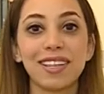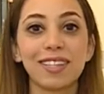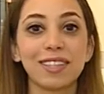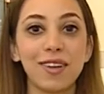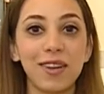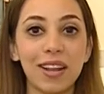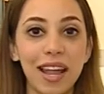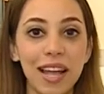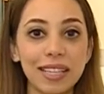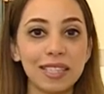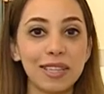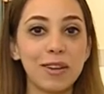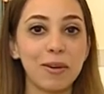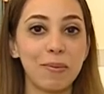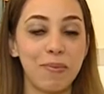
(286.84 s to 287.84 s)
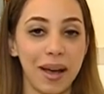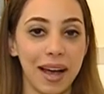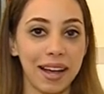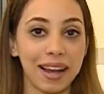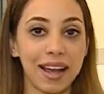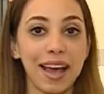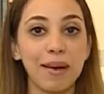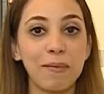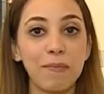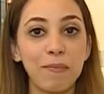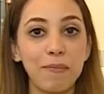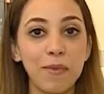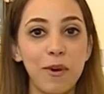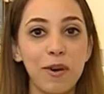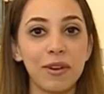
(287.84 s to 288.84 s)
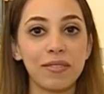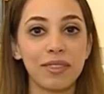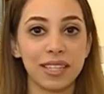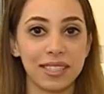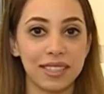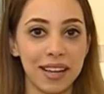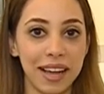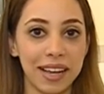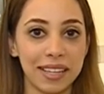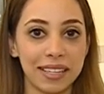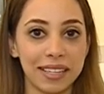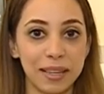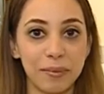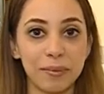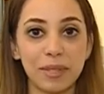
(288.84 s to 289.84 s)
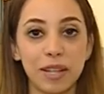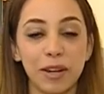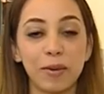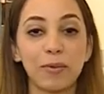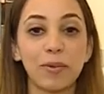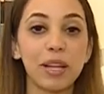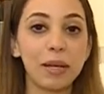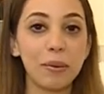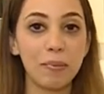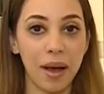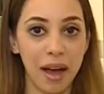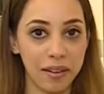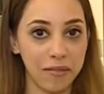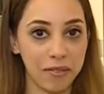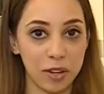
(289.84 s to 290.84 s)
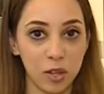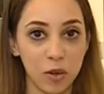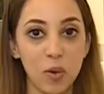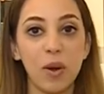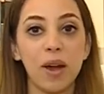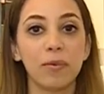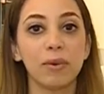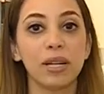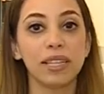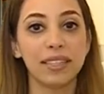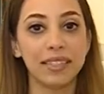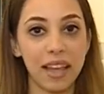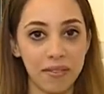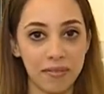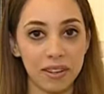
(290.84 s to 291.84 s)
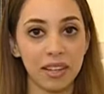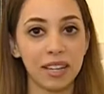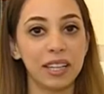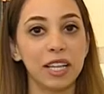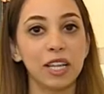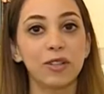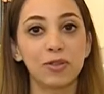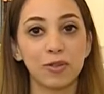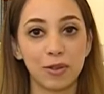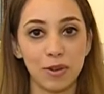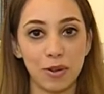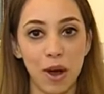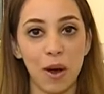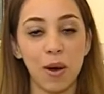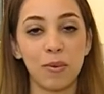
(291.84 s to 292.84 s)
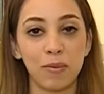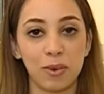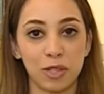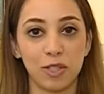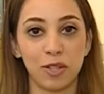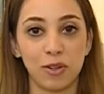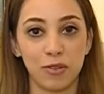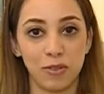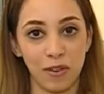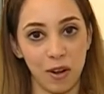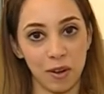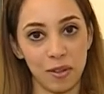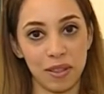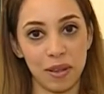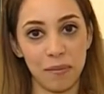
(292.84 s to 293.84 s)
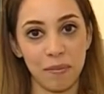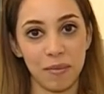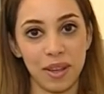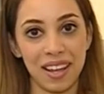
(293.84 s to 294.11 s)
So let's look back at more of these diet tips that are really bad for you, and we definitely do not want you to follow them.